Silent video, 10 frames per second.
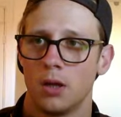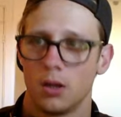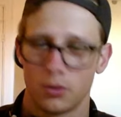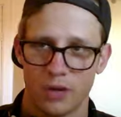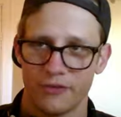
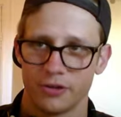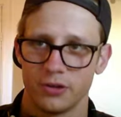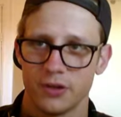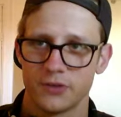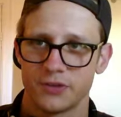graphical
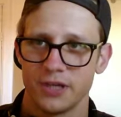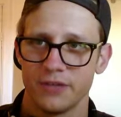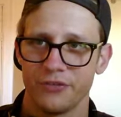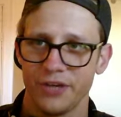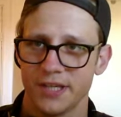user
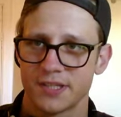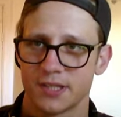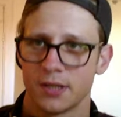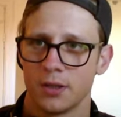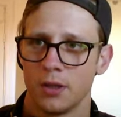interface,
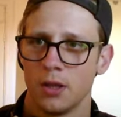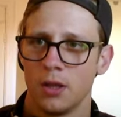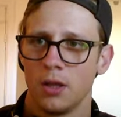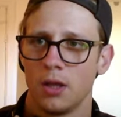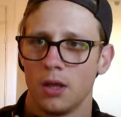
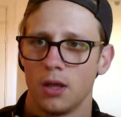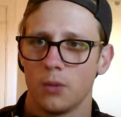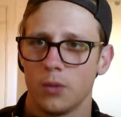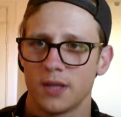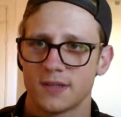
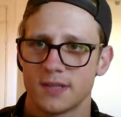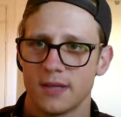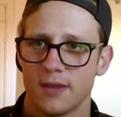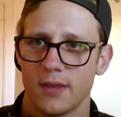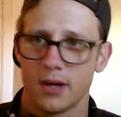we can see
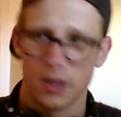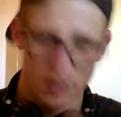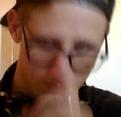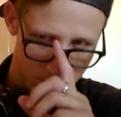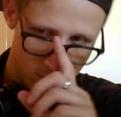that there are a
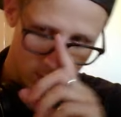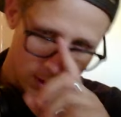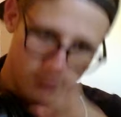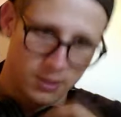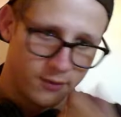
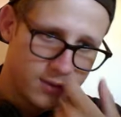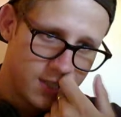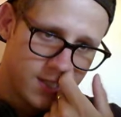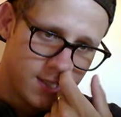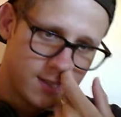little bit of
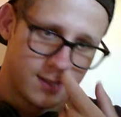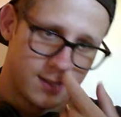changes.